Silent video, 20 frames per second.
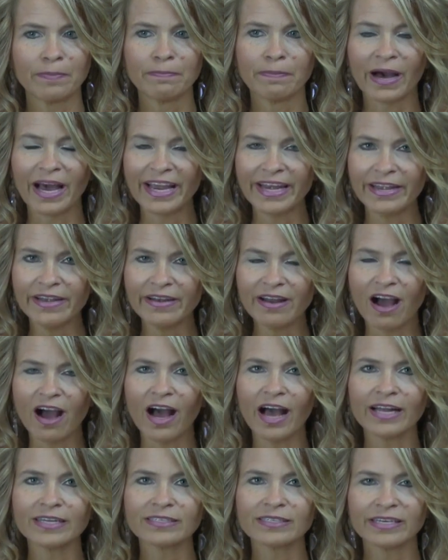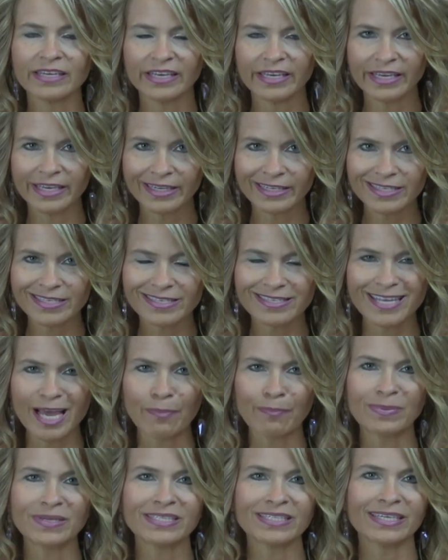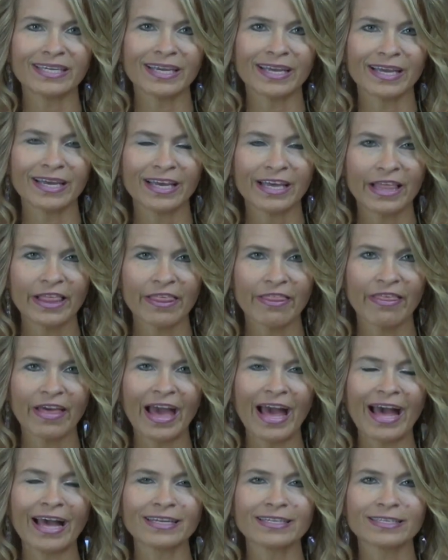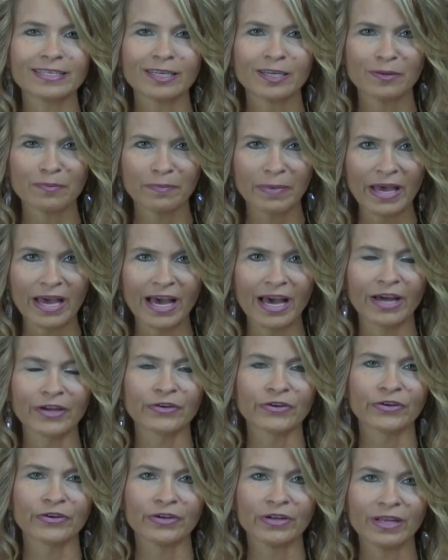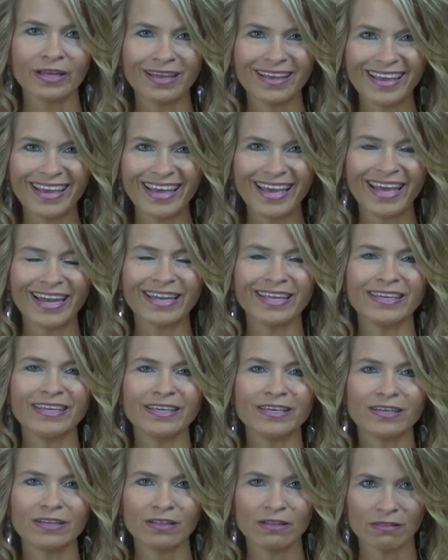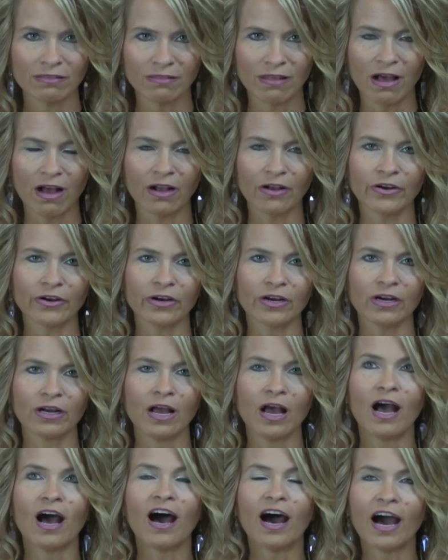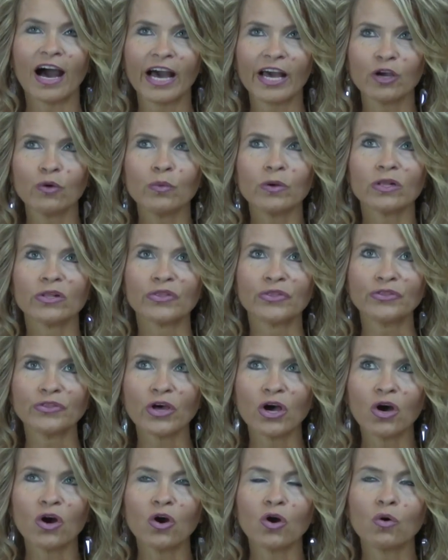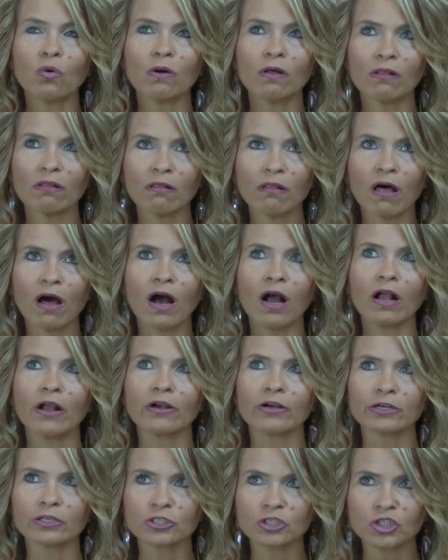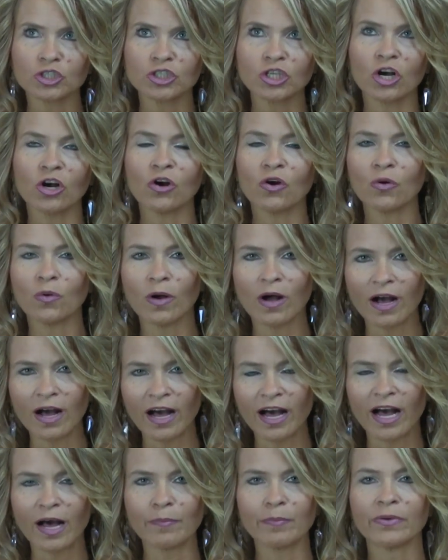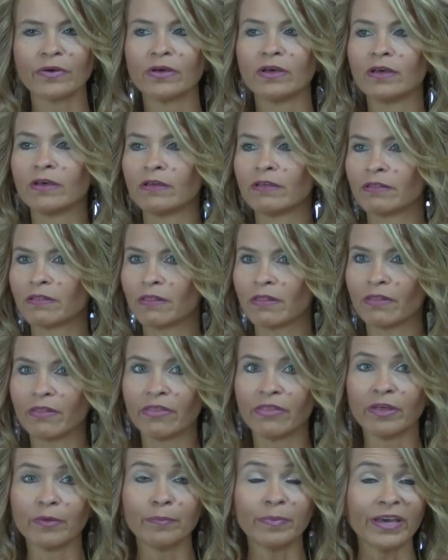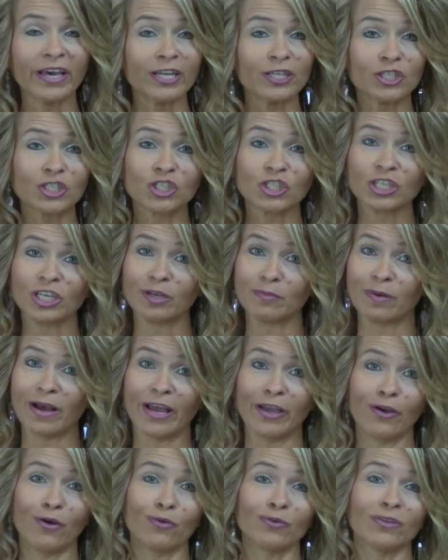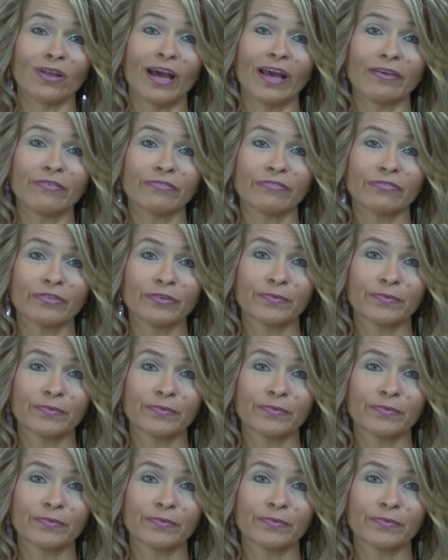by not accepting that pattern any longer. I will no longer show up the bitch in my own life.